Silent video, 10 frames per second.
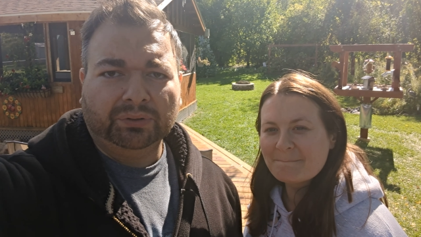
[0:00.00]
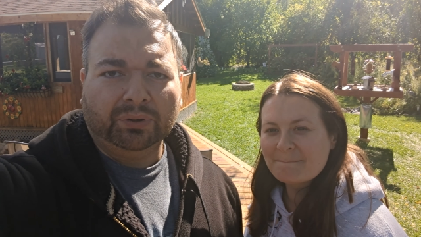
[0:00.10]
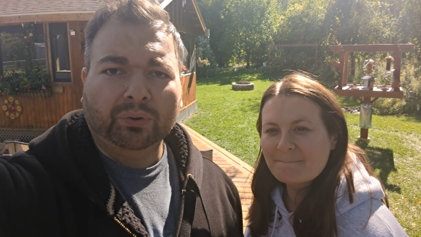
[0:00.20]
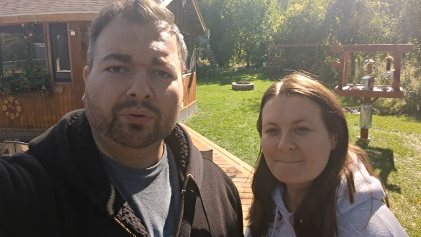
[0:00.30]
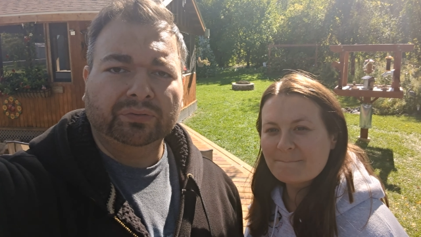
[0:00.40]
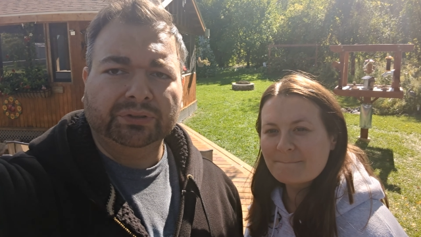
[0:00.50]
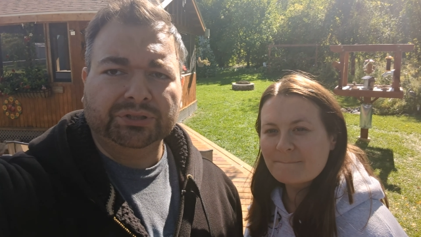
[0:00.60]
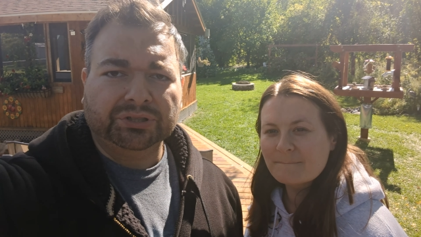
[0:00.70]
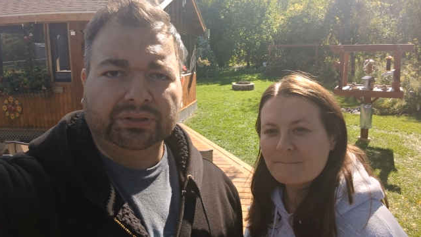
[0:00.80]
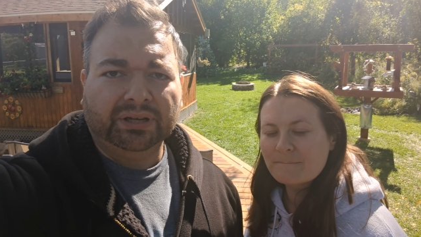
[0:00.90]
Speaker 1: go over and
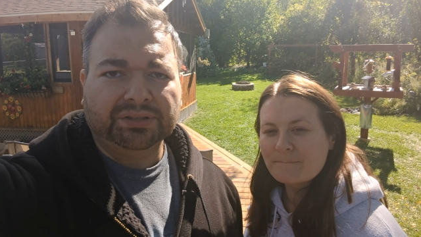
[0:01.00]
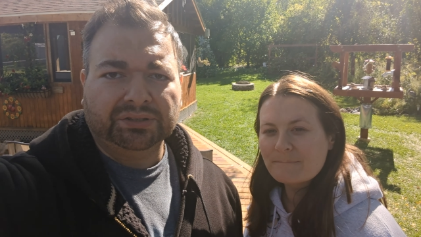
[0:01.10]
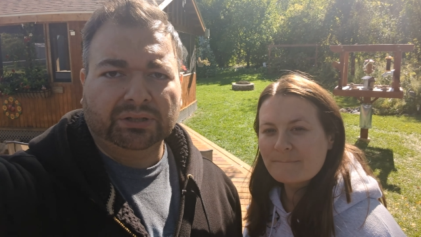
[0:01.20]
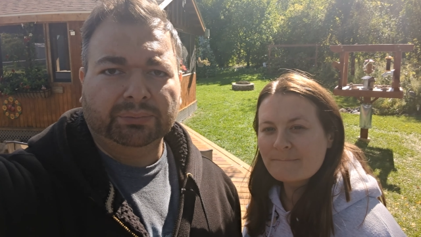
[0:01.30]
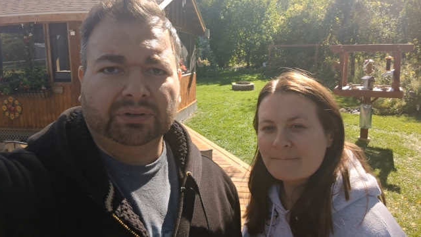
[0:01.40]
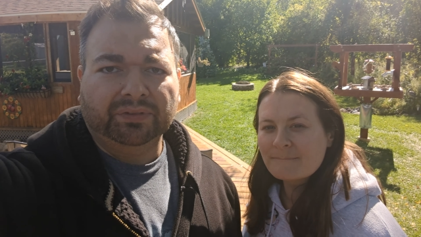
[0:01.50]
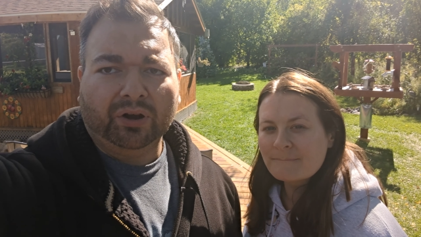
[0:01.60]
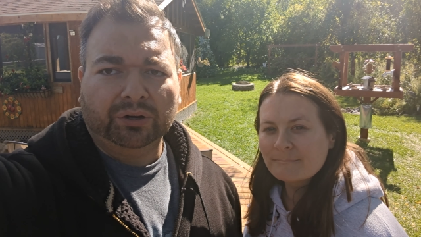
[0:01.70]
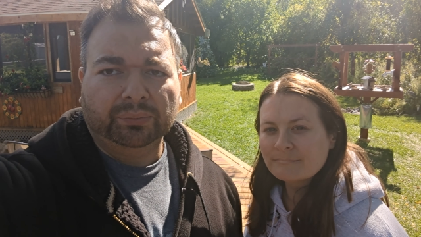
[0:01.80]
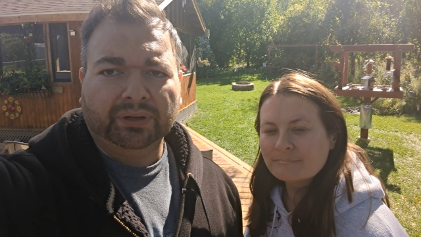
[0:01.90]
show you guys a little bit of the
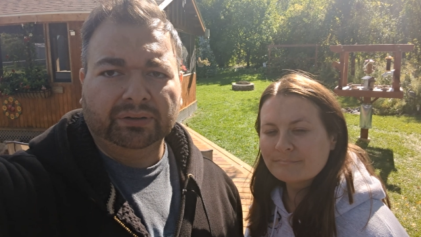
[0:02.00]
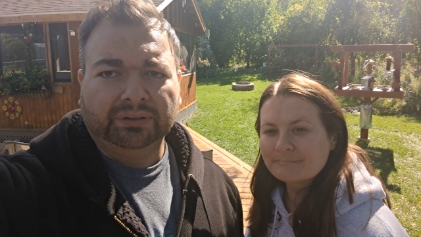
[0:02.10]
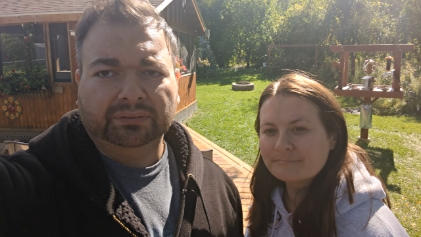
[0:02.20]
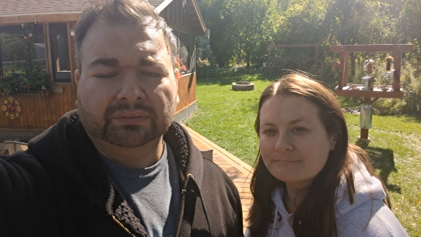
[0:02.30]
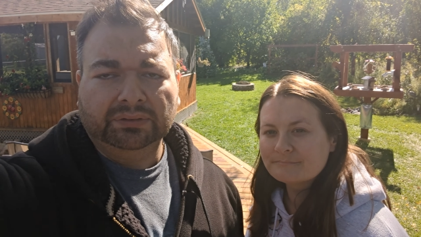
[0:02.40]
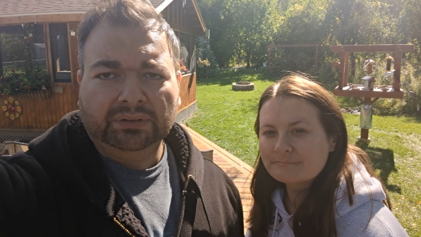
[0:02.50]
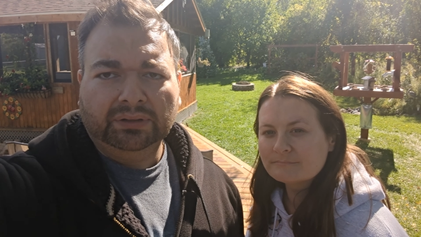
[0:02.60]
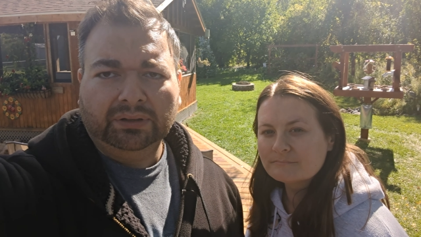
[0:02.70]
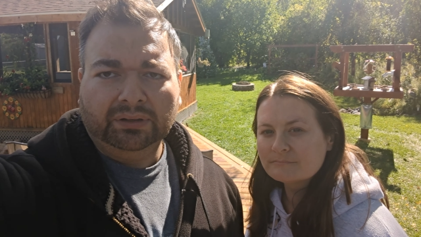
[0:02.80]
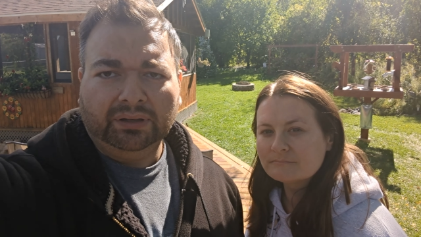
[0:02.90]
hardware and
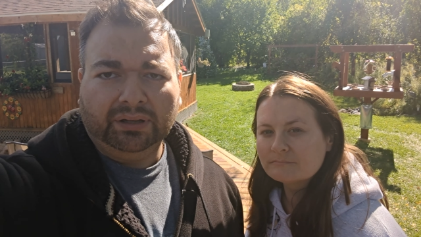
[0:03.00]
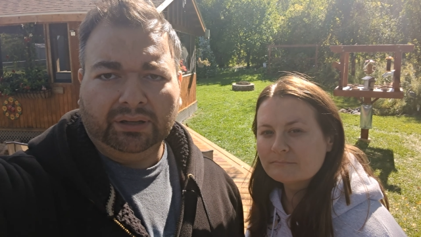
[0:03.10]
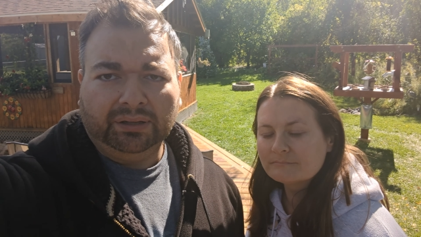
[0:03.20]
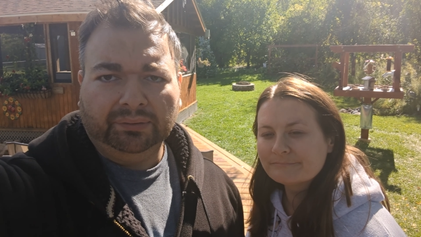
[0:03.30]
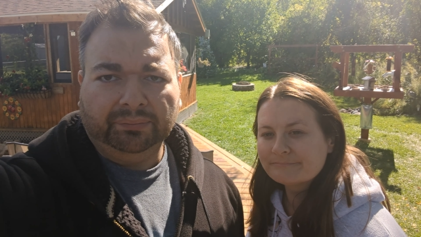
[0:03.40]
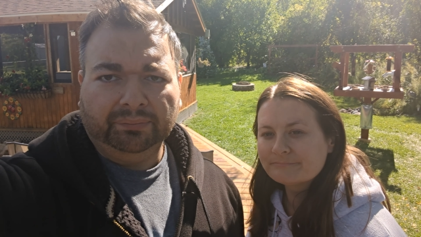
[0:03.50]
uh,